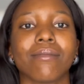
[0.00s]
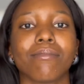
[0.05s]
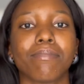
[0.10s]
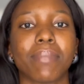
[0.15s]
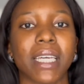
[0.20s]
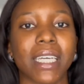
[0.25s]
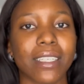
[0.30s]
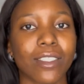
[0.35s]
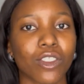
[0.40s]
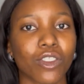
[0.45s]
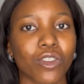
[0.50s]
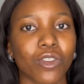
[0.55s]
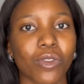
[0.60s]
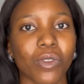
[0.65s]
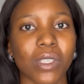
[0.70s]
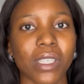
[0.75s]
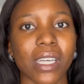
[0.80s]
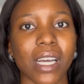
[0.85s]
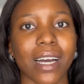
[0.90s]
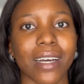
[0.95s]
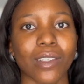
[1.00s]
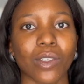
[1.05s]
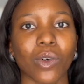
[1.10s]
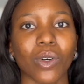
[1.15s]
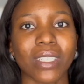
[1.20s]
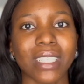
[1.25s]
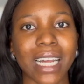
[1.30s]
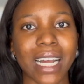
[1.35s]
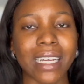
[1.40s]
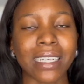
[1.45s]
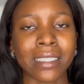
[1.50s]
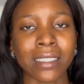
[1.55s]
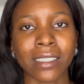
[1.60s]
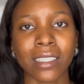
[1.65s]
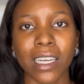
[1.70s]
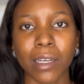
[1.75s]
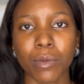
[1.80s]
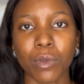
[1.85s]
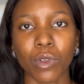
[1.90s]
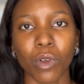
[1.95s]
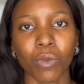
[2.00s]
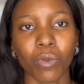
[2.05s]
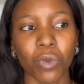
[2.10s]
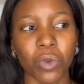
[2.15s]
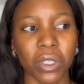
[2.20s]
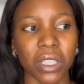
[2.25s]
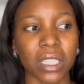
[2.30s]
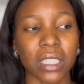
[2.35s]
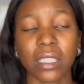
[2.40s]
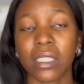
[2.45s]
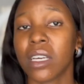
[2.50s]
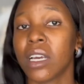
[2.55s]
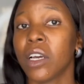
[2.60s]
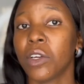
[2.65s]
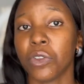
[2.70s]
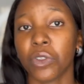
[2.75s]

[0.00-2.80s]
pastry and other in-depth of cooking,